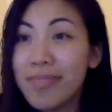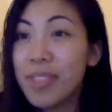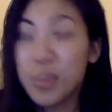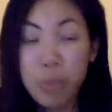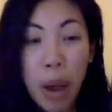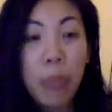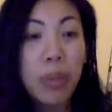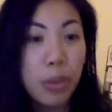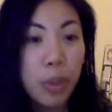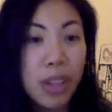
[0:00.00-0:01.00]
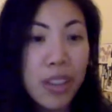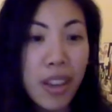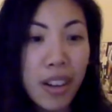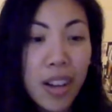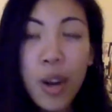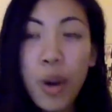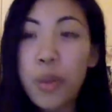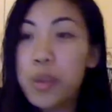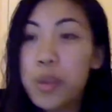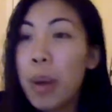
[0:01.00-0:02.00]
There's probably a win in there,
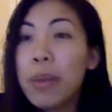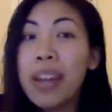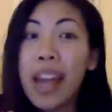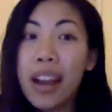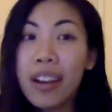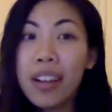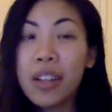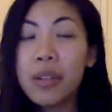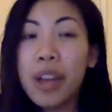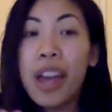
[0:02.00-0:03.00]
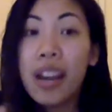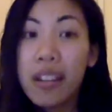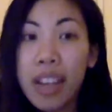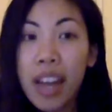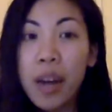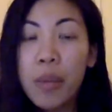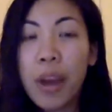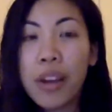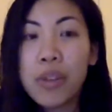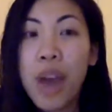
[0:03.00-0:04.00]
or there's probably an area
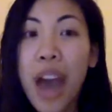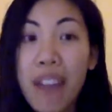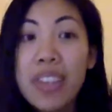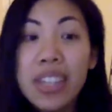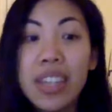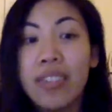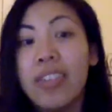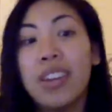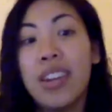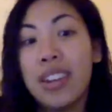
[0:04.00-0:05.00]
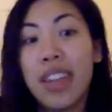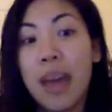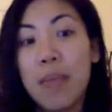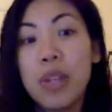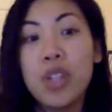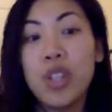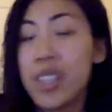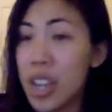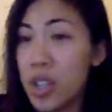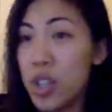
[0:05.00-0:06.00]
where you haven't given it that much
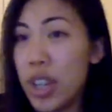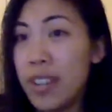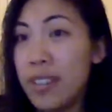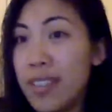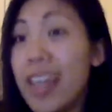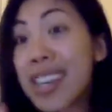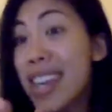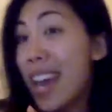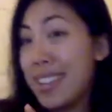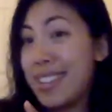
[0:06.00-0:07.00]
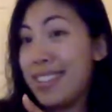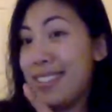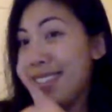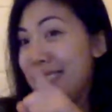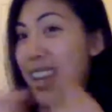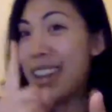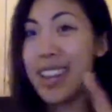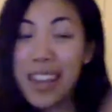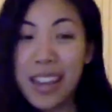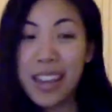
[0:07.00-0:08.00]
attention yet,
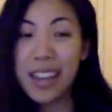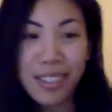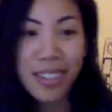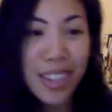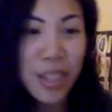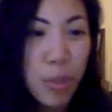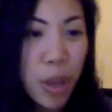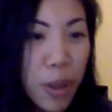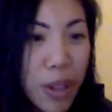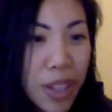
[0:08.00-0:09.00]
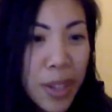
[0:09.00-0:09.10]
and you will.